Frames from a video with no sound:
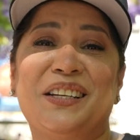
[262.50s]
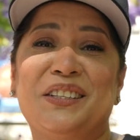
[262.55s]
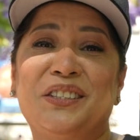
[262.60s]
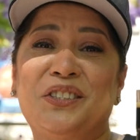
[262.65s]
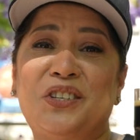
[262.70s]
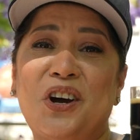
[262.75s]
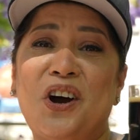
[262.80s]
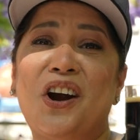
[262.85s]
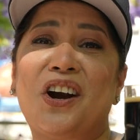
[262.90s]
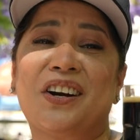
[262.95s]

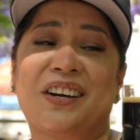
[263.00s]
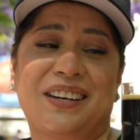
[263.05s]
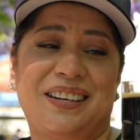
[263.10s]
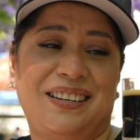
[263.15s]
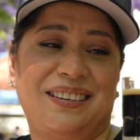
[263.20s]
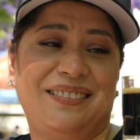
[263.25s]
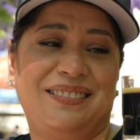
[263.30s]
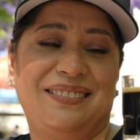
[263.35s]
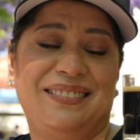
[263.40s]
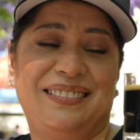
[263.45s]
Dark.
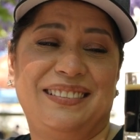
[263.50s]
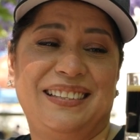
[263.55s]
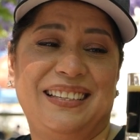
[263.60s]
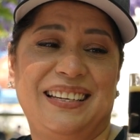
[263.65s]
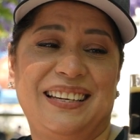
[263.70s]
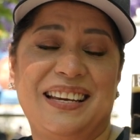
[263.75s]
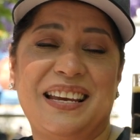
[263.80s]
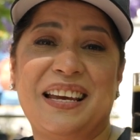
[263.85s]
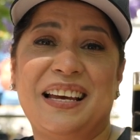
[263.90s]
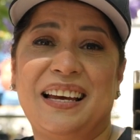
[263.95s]

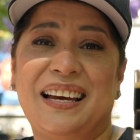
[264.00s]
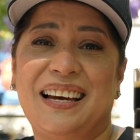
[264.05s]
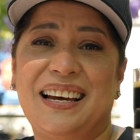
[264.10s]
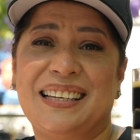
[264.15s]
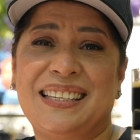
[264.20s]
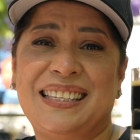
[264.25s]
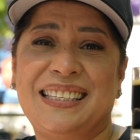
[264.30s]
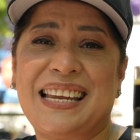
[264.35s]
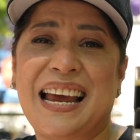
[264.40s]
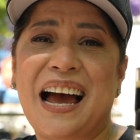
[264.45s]
A
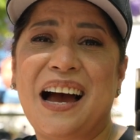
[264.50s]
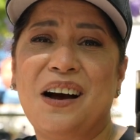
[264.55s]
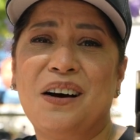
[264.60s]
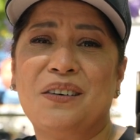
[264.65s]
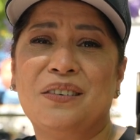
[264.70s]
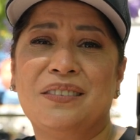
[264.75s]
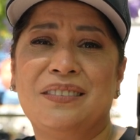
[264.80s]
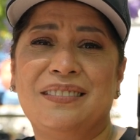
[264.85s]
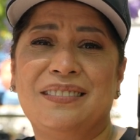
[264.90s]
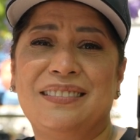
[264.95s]

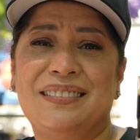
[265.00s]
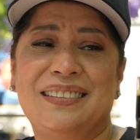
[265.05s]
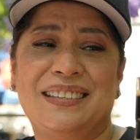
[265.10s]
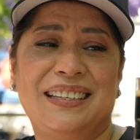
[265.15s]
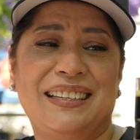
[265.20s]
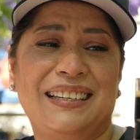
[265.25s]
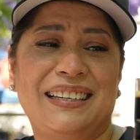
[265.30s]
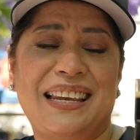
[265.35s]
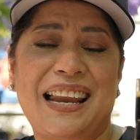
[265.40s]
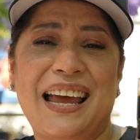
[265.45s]
stout,
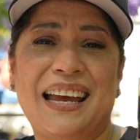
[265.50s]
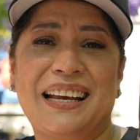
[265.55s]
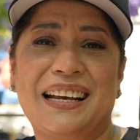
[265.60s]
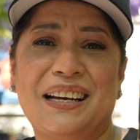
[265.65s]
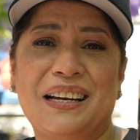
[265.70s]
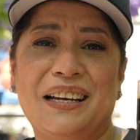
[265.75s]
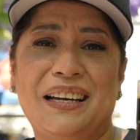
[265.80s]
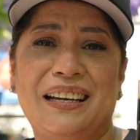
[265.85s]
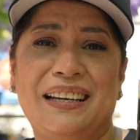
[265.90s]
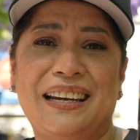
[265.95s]
like
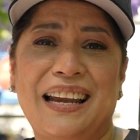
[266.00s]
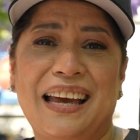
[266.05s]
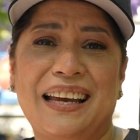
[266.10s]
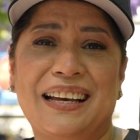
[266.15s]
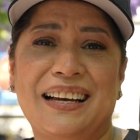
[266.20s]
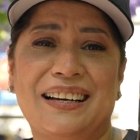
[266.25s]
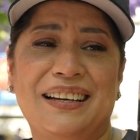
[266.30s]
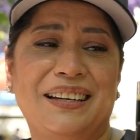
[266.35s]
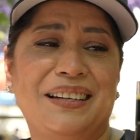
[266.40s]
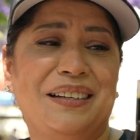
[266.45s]

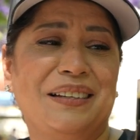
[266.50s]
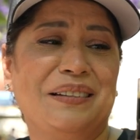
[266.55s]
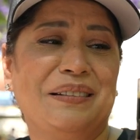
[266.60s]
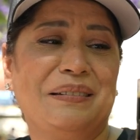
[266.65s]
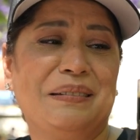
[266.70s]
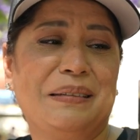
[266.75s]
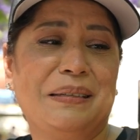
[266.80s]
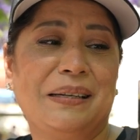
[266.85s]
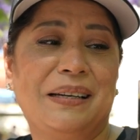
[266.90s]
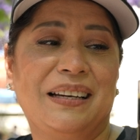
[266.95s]
a
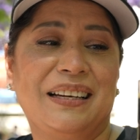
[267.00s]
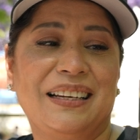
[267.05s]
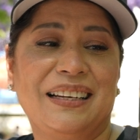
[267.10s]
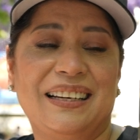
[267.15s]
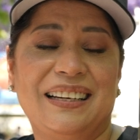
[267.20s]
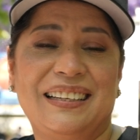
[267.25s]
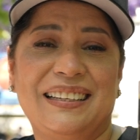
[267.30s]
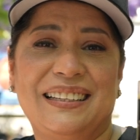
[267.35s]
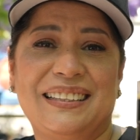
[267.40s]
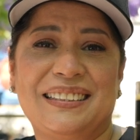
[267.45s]

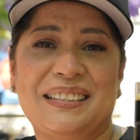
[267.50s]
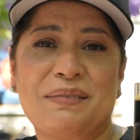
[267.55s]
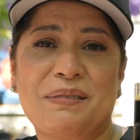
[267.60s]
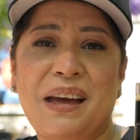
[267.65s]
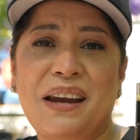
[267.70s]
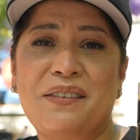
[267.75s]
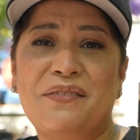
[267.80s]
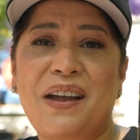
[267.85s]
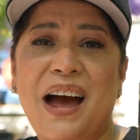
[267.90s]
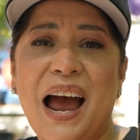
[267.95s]
some
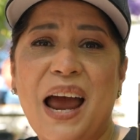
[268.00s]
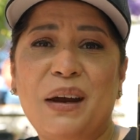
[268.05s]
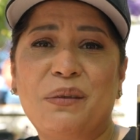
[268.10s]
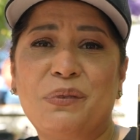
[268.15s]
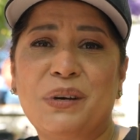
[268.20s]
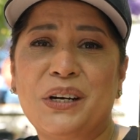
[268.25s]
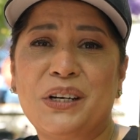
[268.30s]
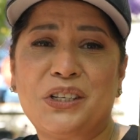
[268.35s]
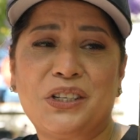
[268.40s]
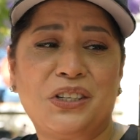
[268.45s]
kind of
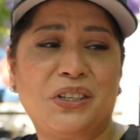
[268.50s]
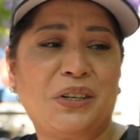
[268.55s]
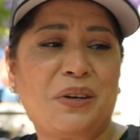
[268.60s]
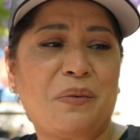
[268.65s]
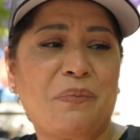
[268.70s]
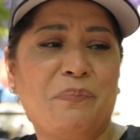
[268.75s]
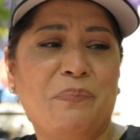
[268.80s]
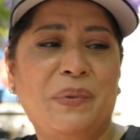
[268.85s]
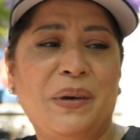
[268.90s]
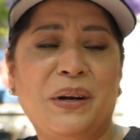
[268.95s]
Irish
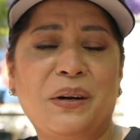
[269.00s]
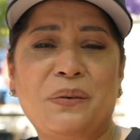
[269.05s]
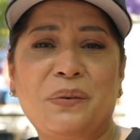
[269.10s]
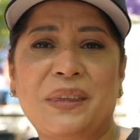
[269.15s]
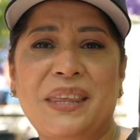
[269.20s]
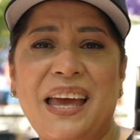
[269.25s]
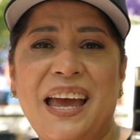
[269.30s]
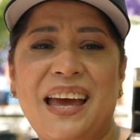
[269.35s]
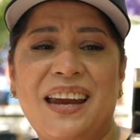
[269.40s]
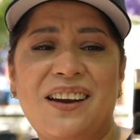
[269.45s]
beer with
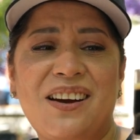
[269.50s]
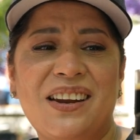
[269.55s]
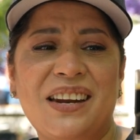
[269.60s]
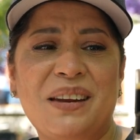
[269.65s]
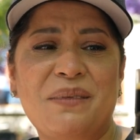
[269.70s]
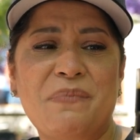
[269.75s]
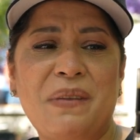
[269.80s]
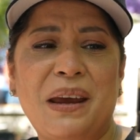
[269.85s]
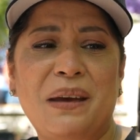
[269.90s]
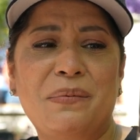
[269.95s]
a head on
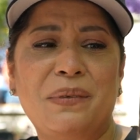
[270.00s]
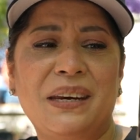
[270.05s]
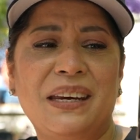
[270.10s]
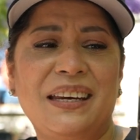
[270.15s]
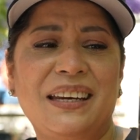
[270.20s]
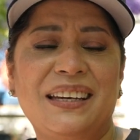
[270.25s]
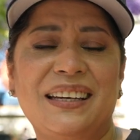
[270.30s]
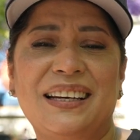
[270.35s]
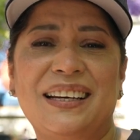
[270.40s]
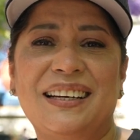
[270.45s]
it,
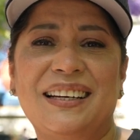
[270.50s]
maybe.